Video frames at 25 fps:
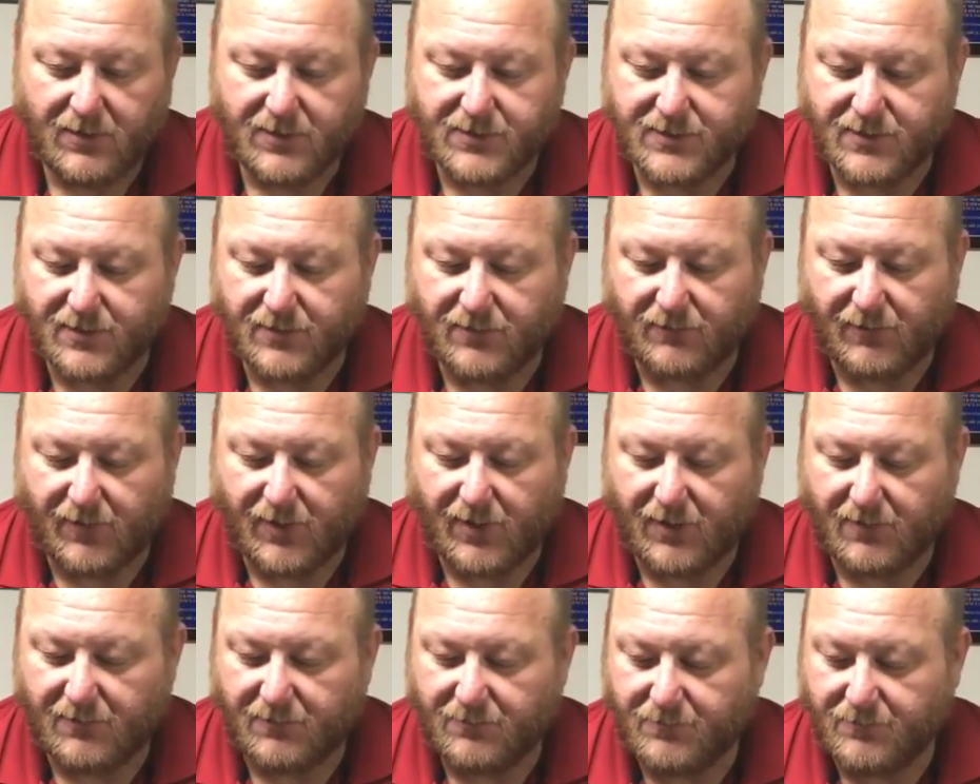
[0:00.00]

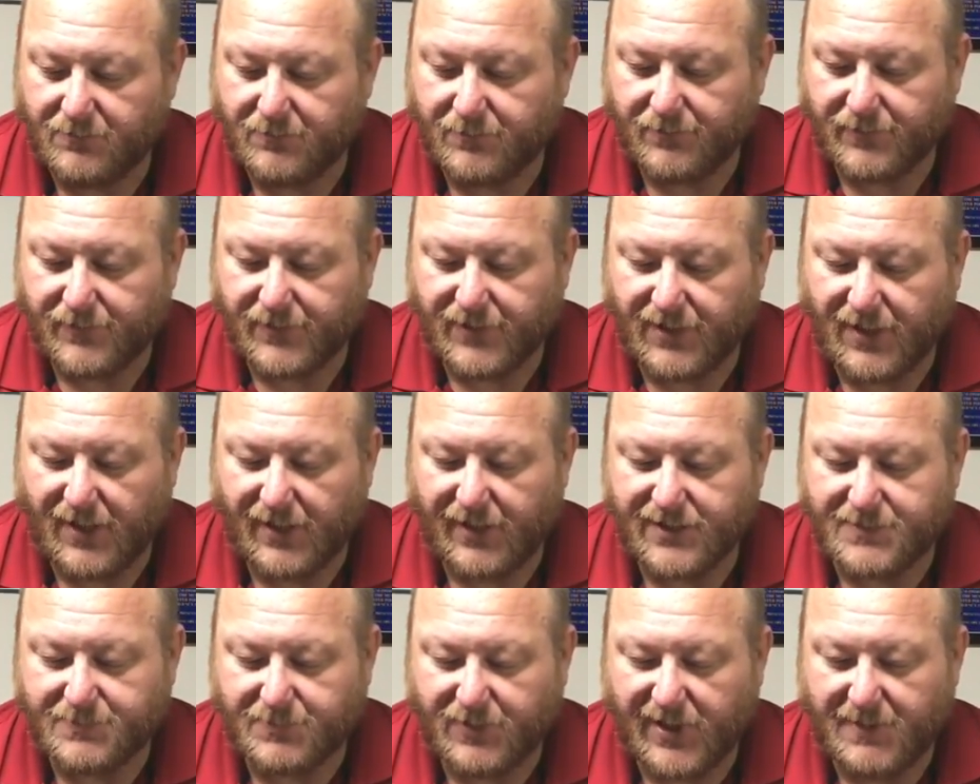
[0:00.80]
So the
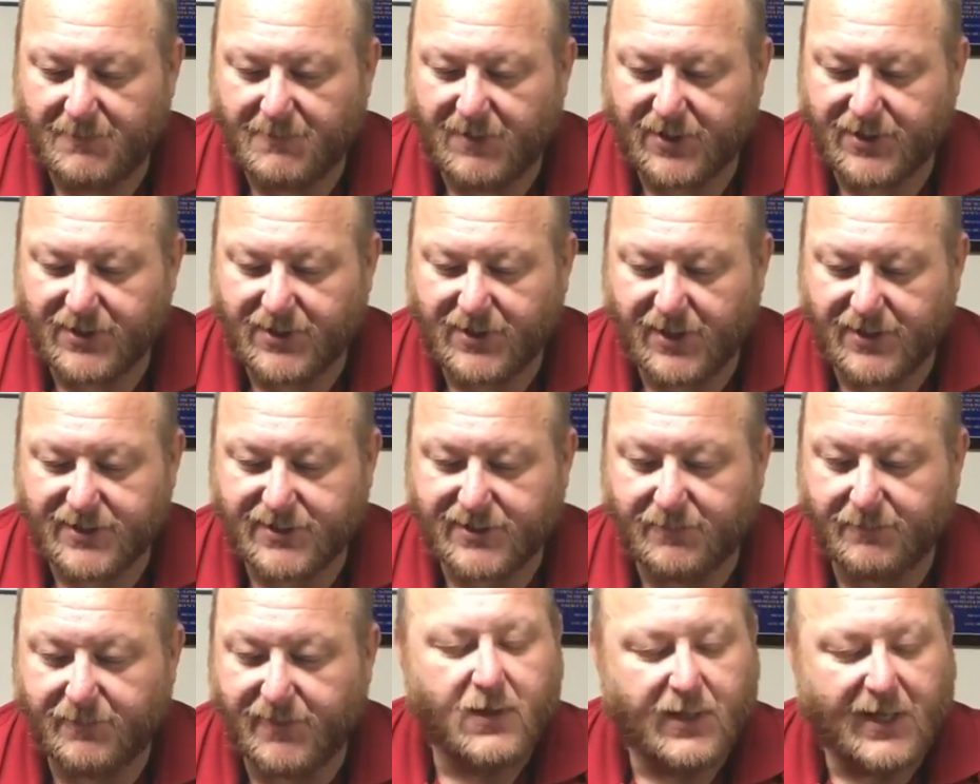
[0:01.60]
gun is pretty much
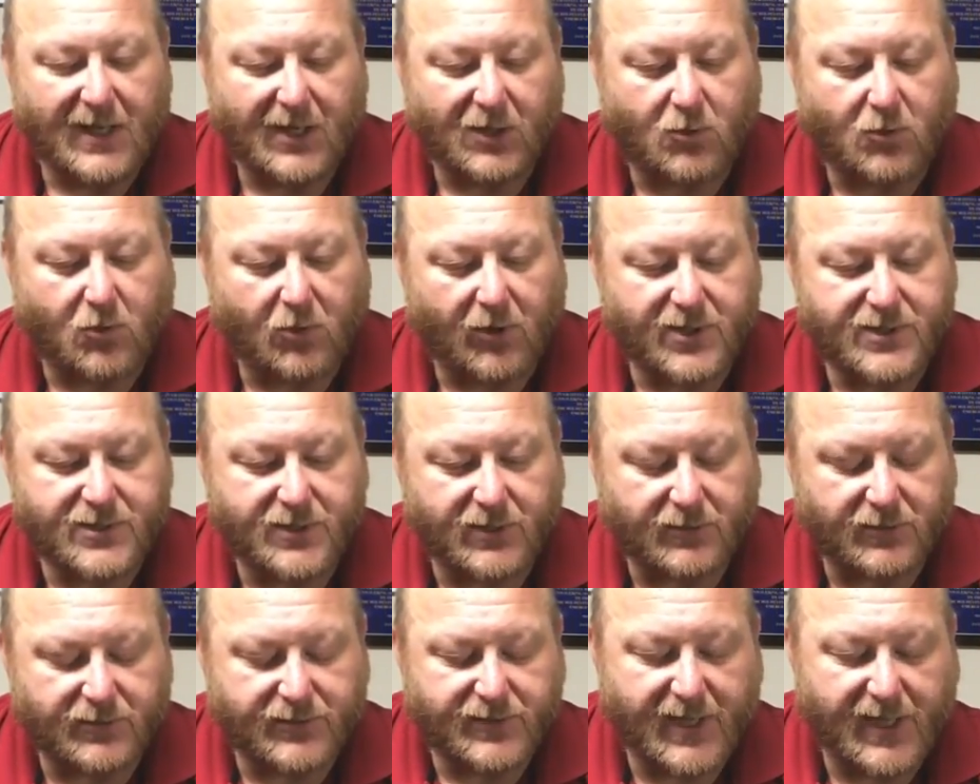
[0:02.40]
custom. Now, Quarter
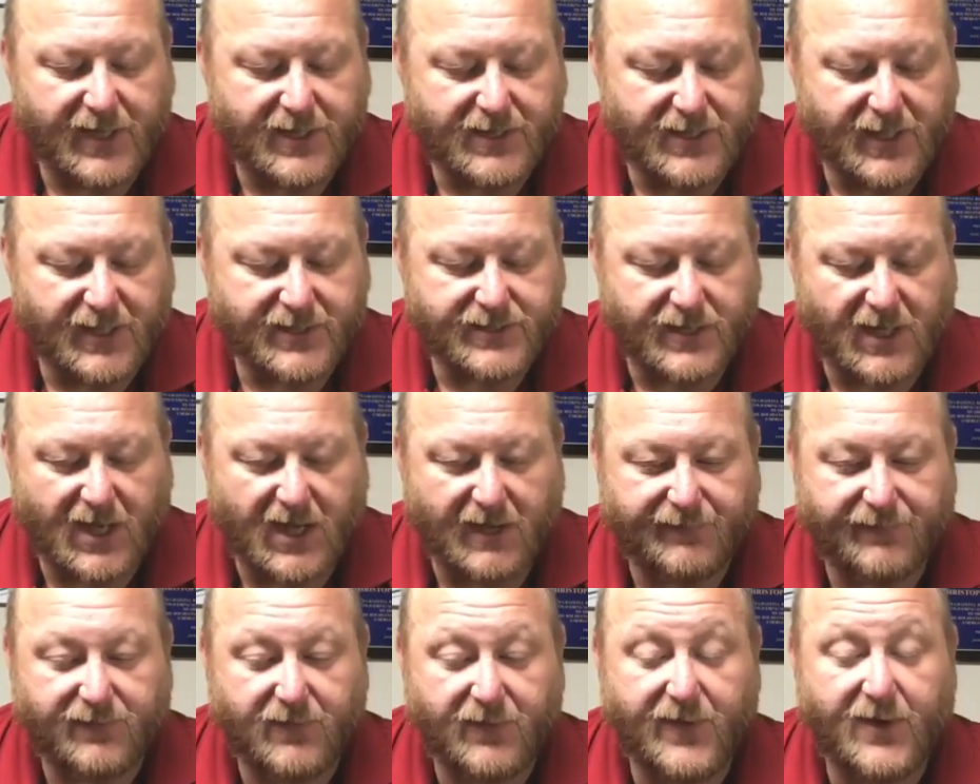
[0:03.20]
Circle 10 does
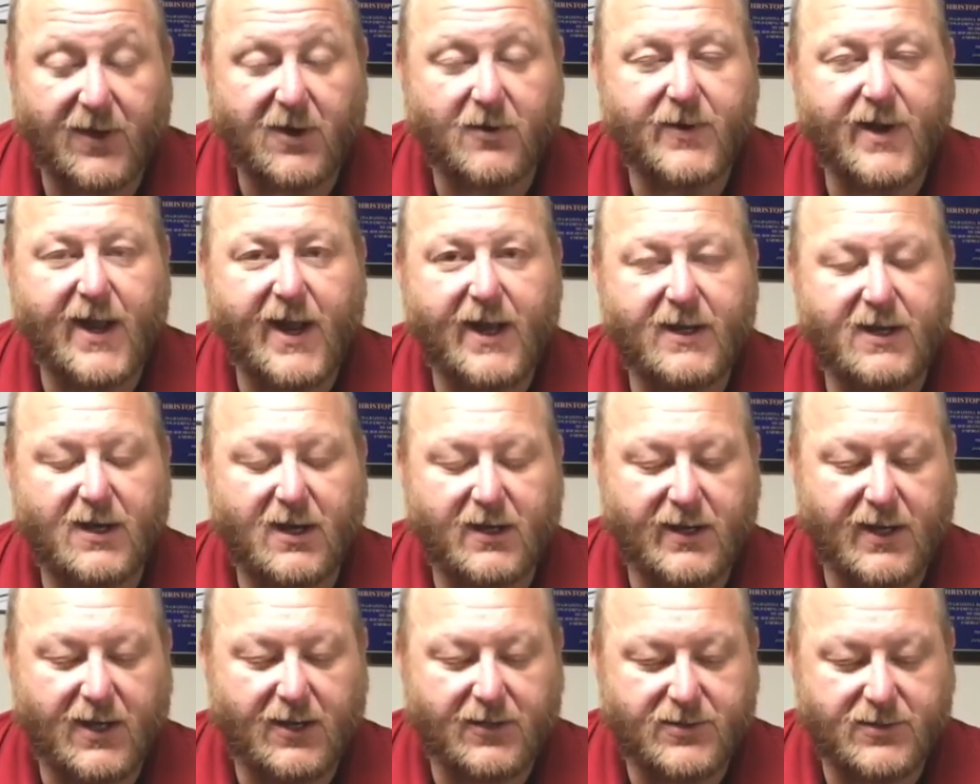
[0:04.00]
offer their own
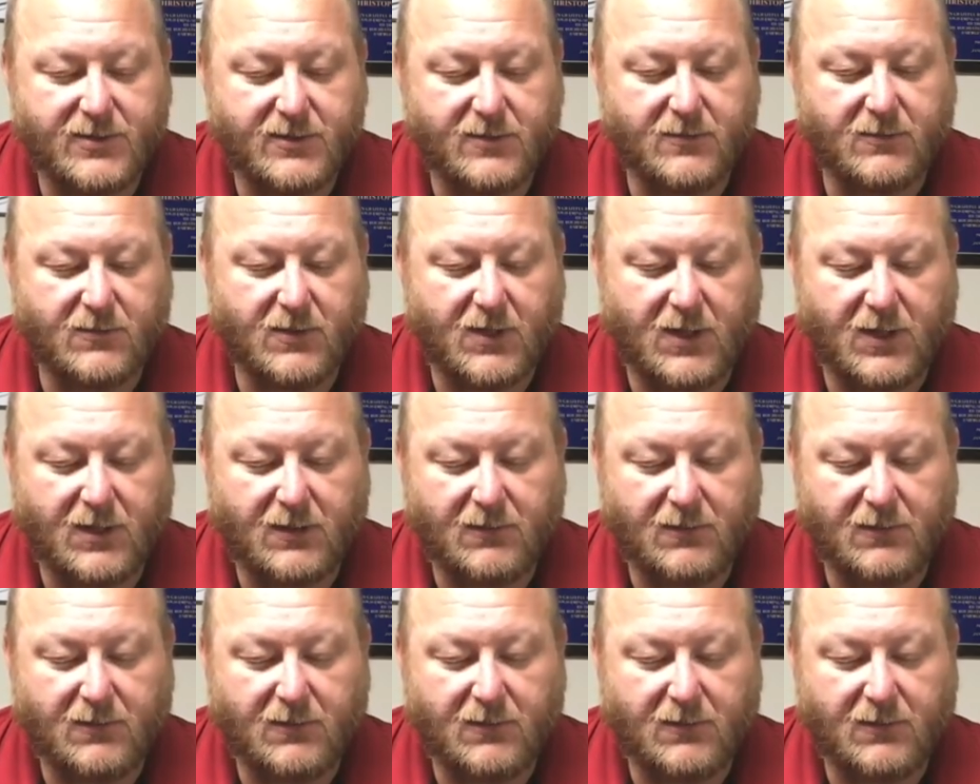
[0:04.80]
handguard now, too.